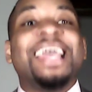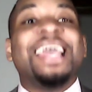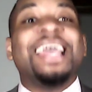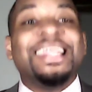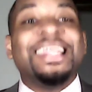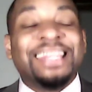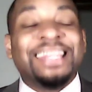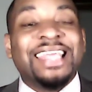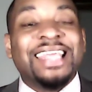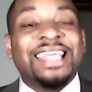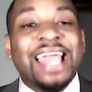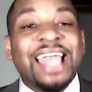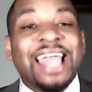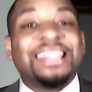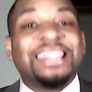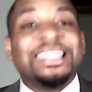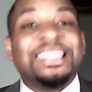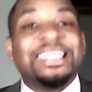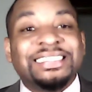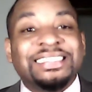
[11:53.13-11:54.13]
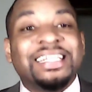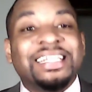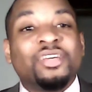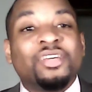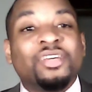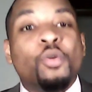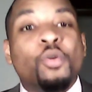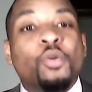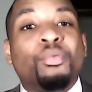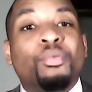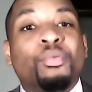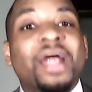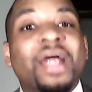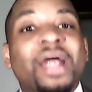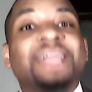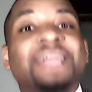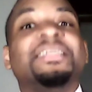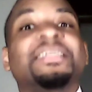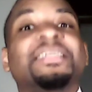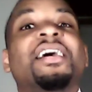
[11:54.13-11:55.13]
identical
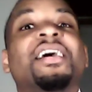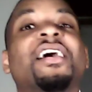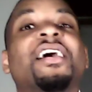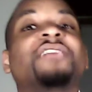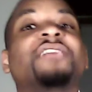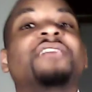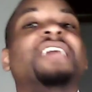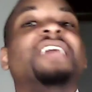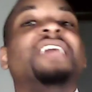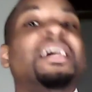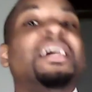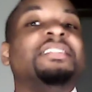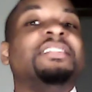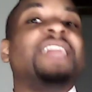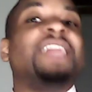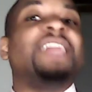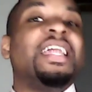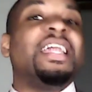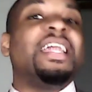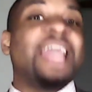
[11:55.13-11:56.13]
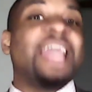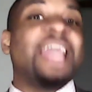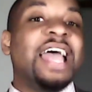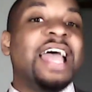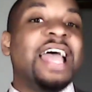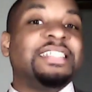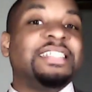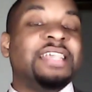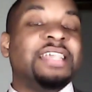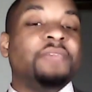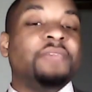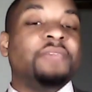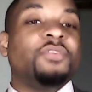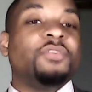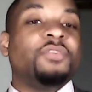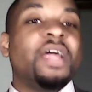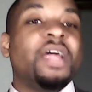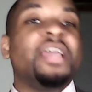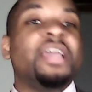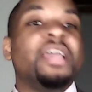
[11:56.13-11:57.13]
price of the underlying asset,
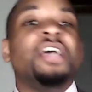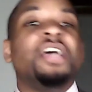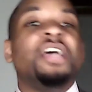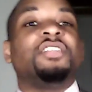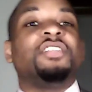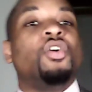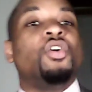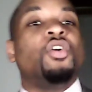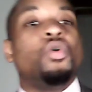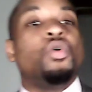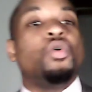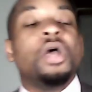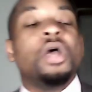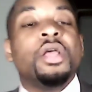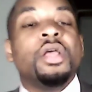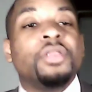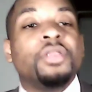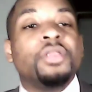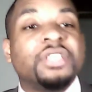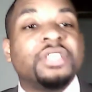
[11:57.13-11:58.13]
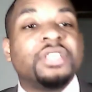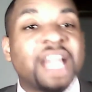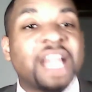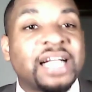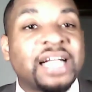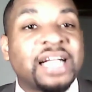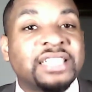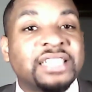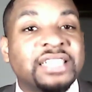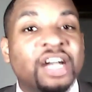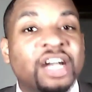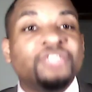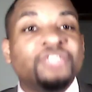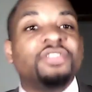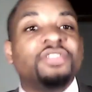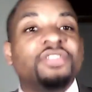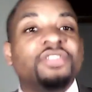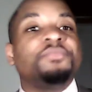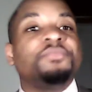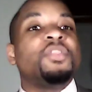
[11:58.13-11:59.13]
right? So the stock is
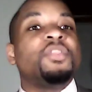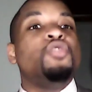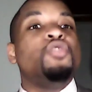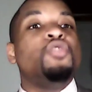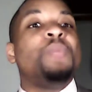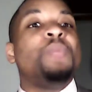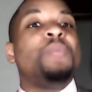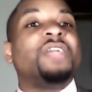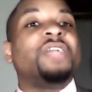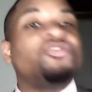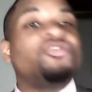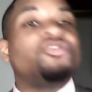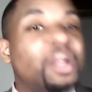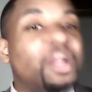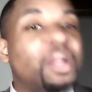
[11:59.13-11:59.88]
100, you pick a strike